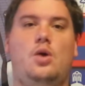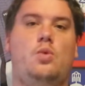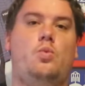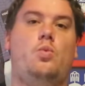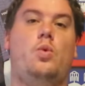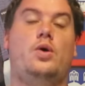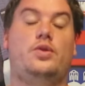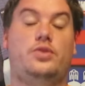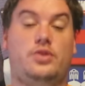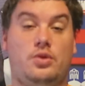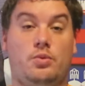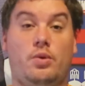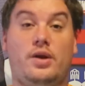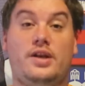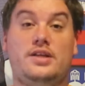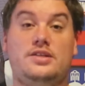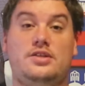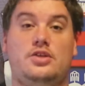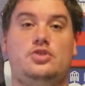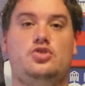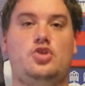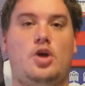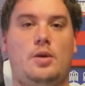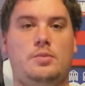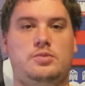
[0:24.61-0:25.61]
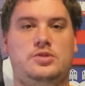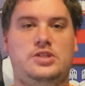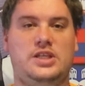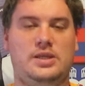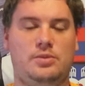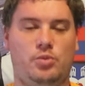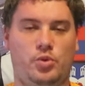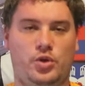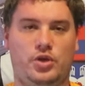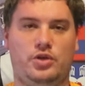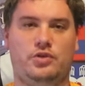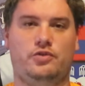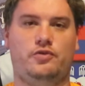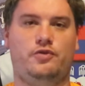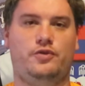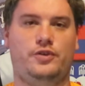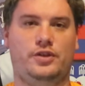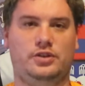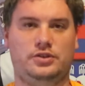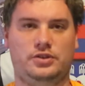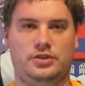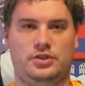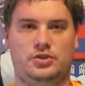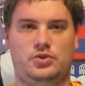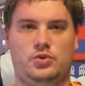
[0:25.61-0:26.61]
What is the top team we could
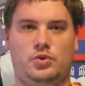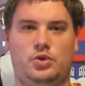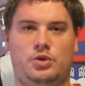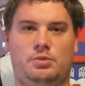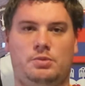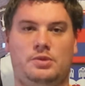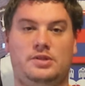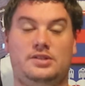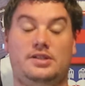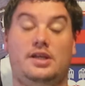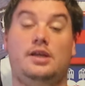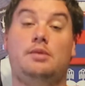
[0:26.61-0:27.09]
field in the tournament,